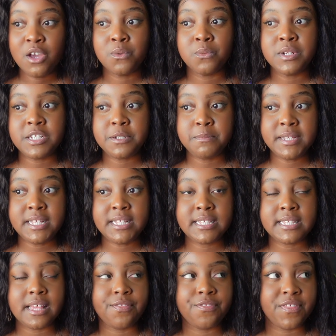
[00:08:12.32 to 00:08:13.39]
which
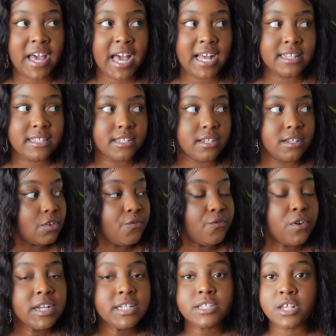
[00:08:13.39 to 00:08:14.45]
means that,
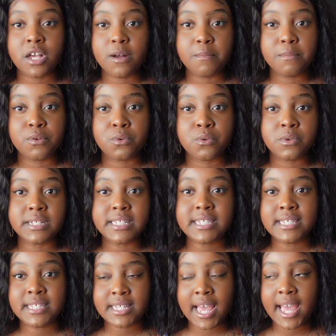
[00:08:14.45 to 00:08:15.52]
for example,
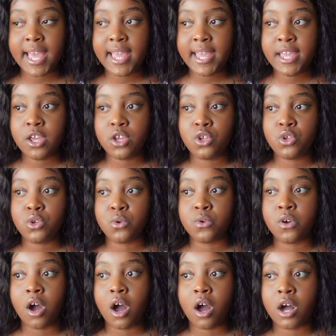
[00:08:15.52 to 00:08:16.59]
say
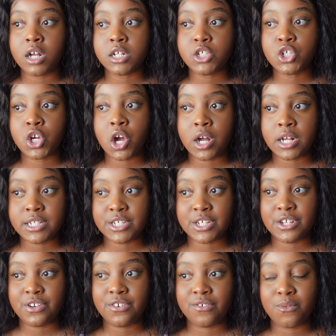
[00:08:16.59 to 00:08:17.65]
you are
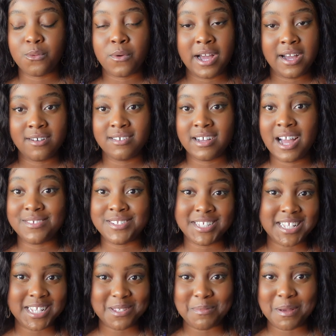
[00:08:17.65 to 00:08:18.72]
charging, wow, I have to
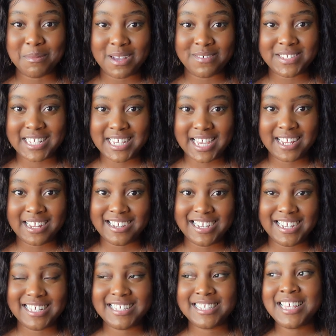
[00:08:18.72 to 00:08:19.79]
test my maths again,
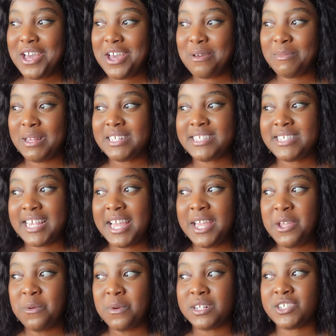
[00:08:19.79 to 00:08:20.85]
guys. Um,
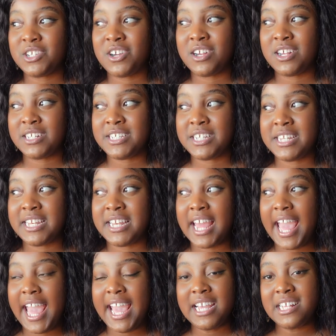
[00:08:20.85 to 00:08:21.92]
say you are charging
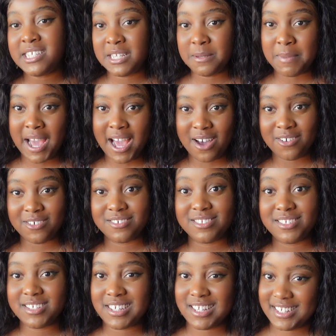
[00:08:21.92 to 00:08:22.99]
80
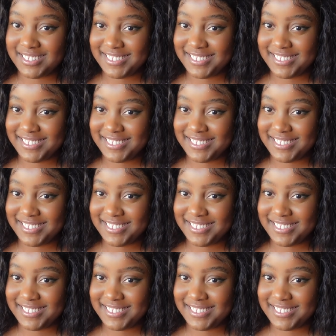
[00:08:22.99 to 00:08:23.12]
pounds